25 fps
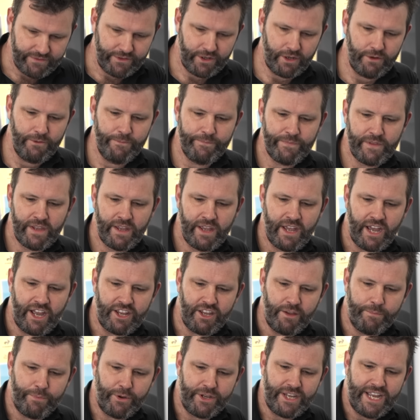of you,
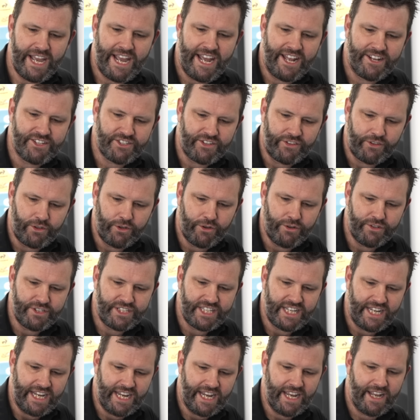and you put your hands on the
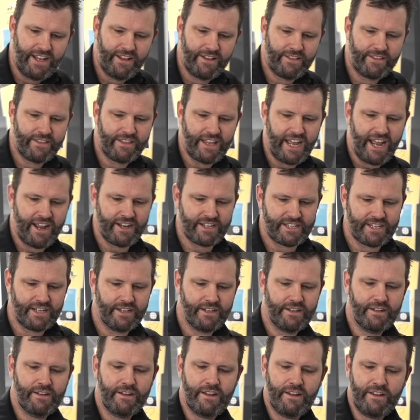hoods here. That
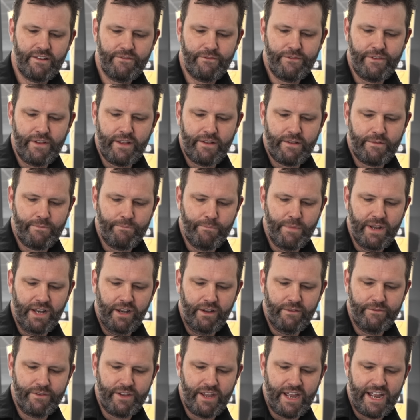fit
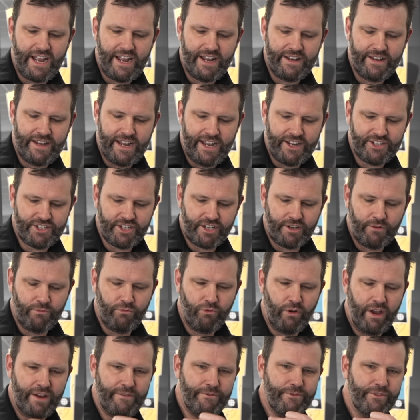middle of your hand there. So you go
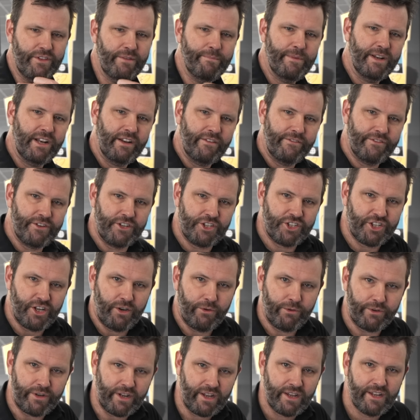right for the middle of your
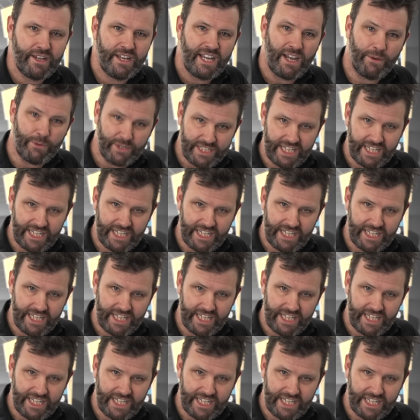shoulder. And we'll